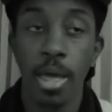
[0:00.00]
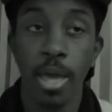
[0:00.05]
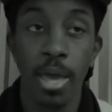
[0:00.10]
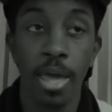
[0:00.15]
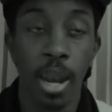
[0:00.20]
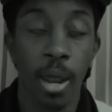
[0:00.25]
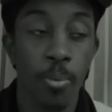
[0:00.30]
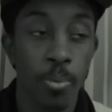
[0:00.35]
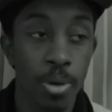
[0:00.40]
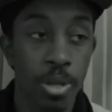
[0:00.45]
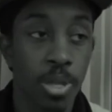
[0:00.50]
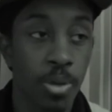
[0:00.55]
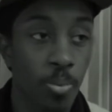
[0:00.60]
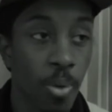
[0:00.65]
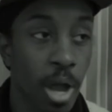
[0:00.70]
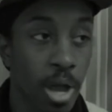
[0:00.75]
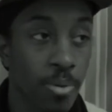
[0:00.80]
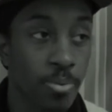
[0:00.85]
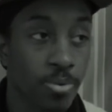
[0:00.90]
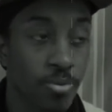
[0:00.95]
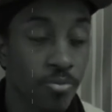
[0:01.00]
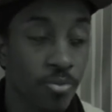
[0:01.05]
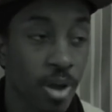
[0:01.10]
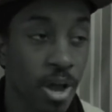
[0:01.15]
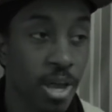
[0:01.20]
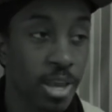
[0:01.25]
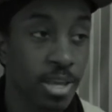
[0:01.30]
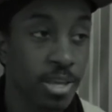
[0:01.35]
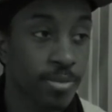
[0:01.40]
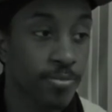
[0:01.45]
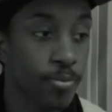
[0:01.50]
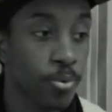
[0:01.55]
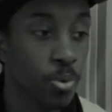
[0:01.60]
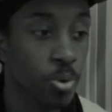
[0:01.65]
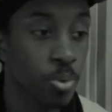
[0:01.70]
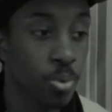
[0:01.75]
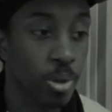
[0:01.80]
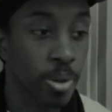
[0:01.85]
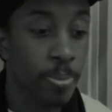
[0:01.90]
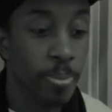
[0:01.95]
And And I really rock with Friday's
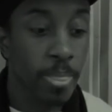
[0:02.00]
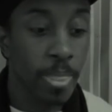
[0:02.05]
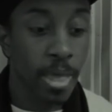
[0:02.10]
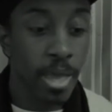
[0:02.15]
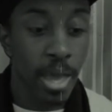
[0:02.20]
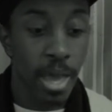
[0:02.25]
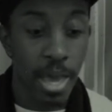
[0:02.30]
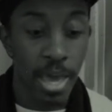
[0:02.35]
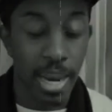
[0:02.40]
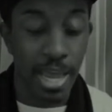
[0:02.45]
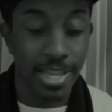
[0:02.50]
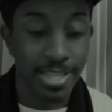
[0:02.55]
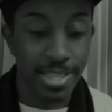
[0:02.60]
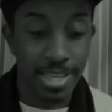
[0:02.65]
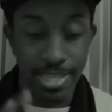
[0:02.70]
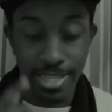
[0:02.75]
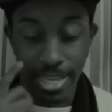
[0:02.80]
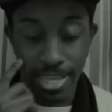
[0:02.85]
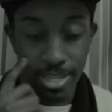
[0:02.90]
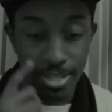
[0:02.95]
Foolery, and I think they